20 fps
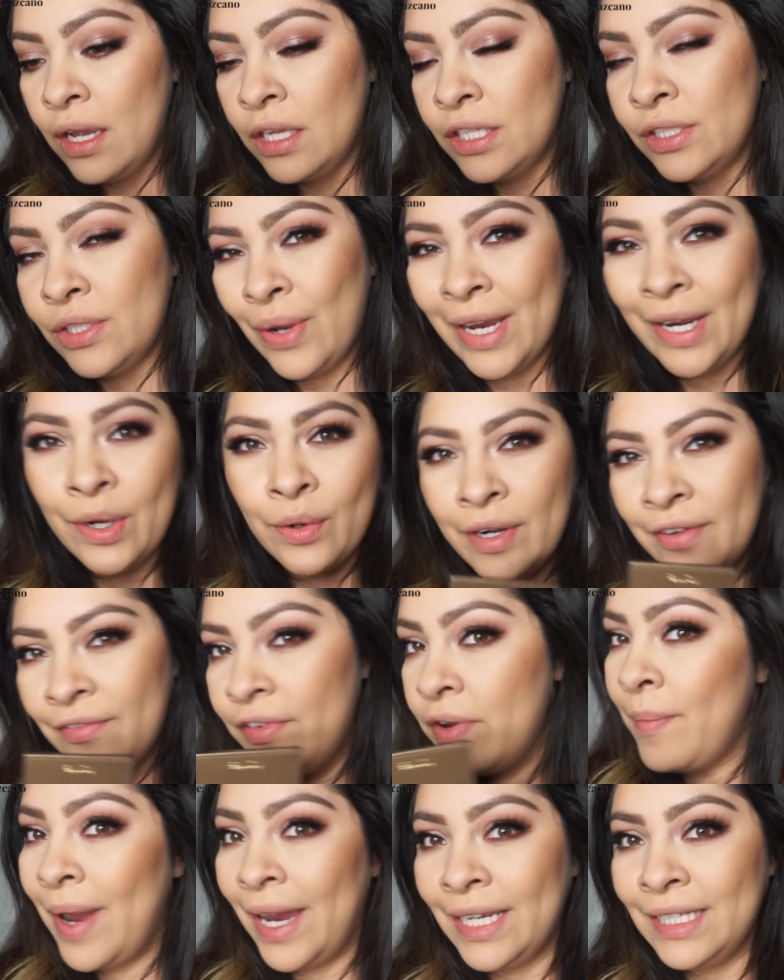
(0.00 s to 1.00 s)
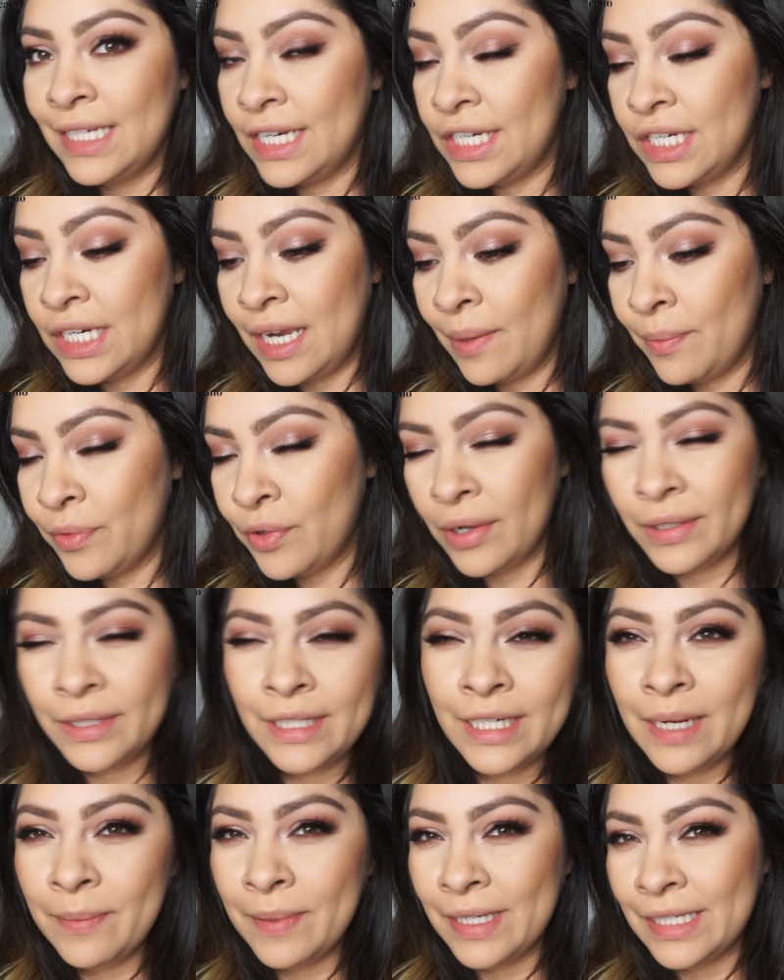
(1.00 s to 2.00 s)
So I don't even mind touching up throughout
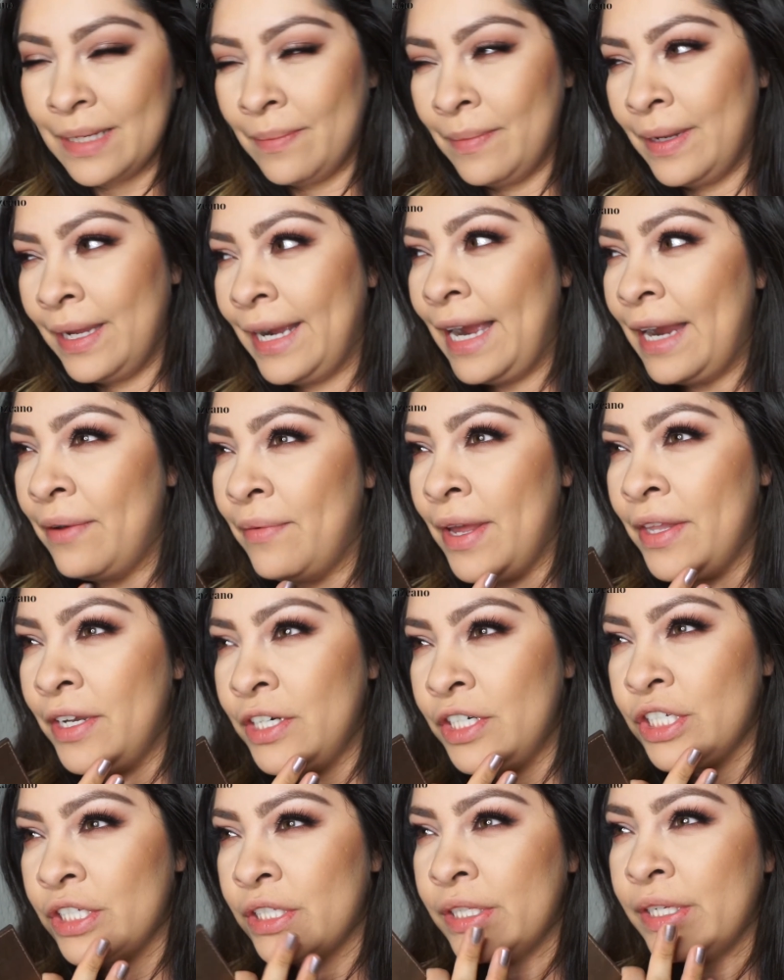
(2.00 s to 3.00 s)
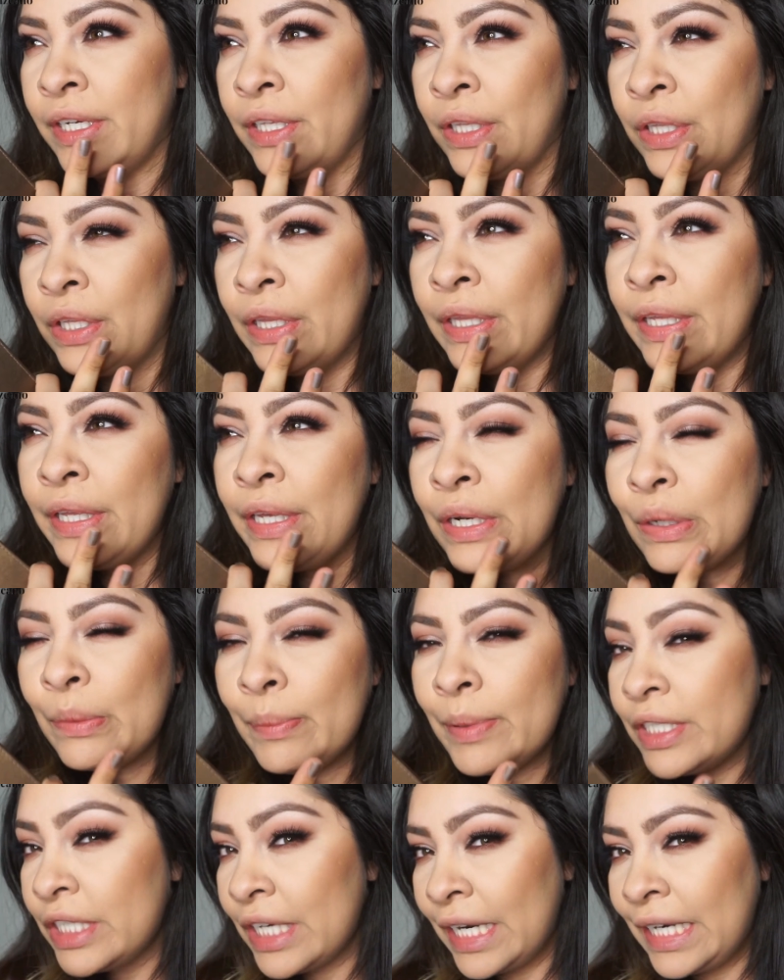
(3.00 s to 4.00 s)
the day because I'm like, I'd rather just look a little
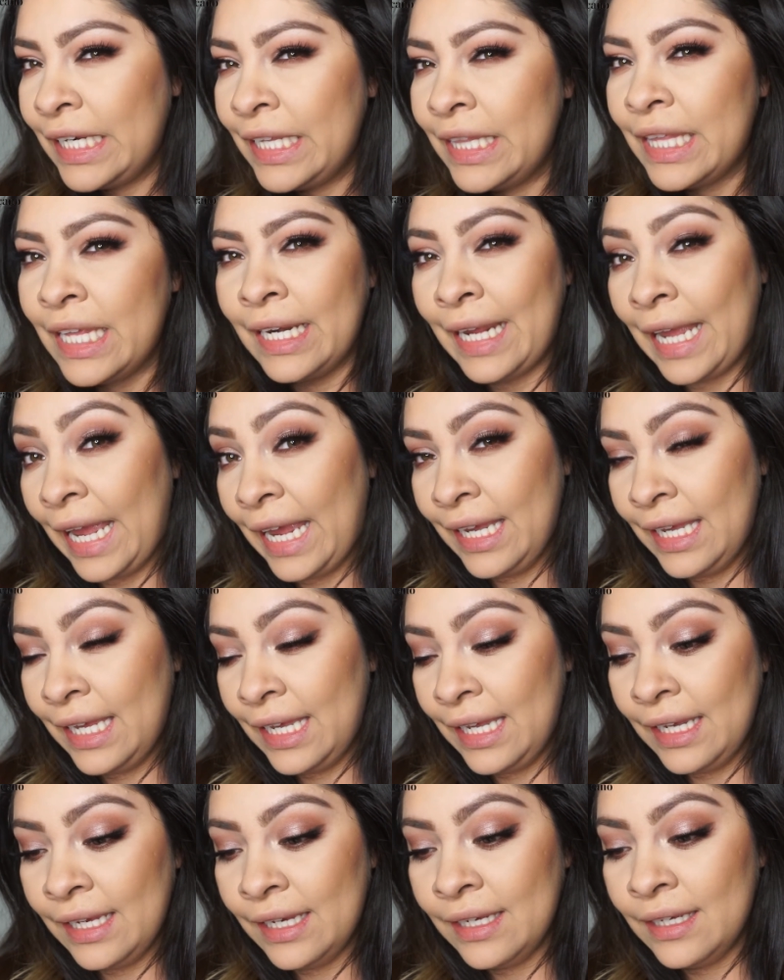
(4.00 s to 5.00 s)
bit shiny than cakey.